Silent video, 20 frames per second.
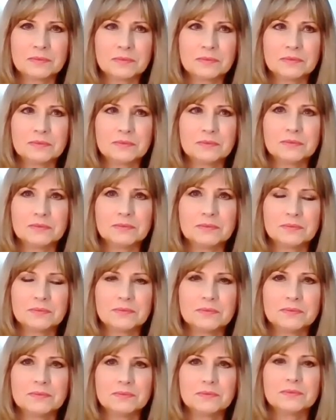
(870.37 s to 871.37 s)

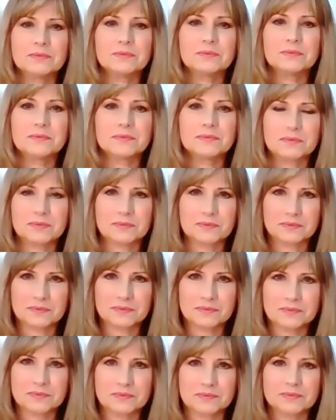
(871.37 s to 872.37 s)

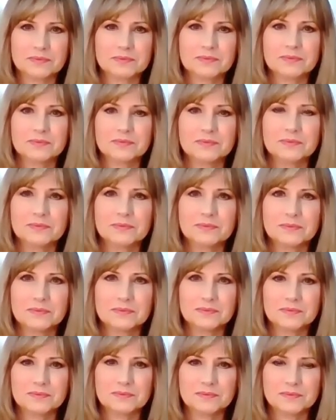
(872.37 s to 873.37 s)

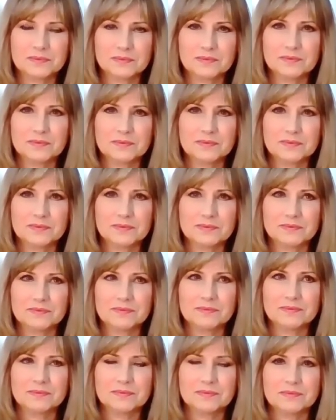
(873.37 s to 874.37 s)

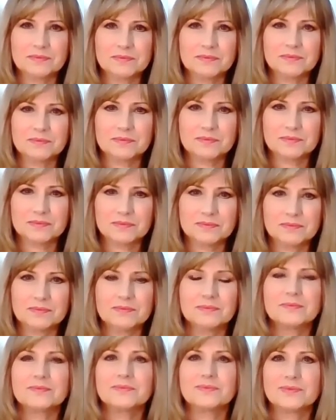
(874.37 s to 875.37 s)

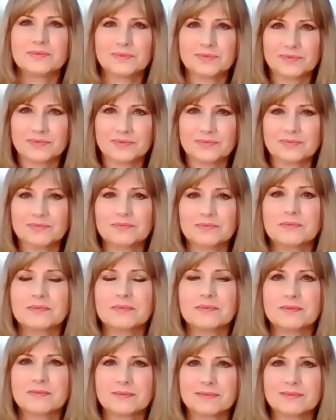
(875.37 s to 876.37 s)

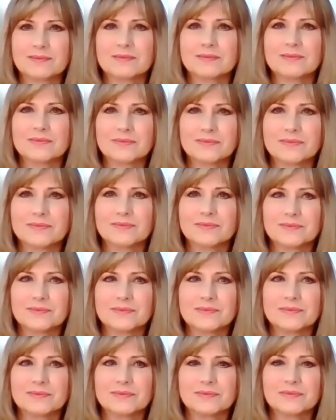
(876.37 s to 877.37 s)

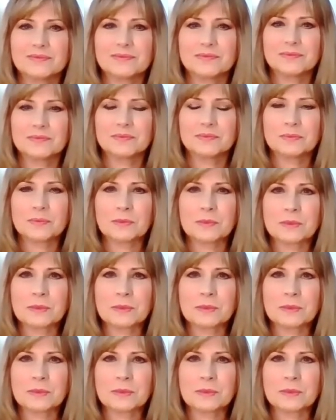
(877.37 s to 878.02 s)
This person isn't speaking.